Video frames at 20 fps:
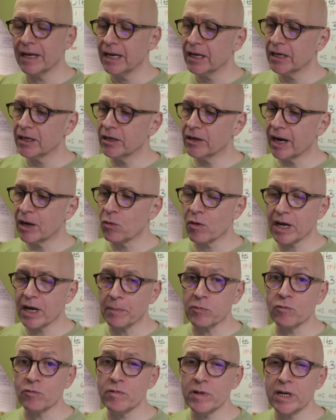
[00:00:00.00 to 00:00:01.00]
I woke up
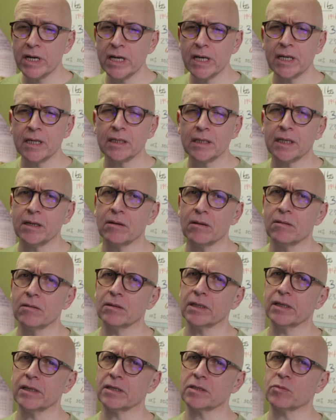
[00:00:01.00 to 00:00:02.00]
really
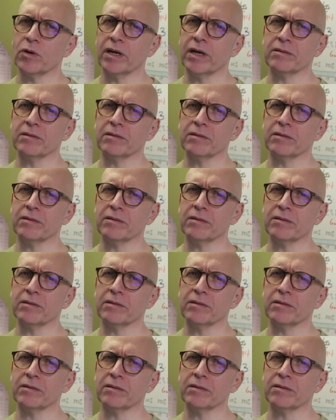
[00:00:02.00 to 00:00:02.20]
early this morning.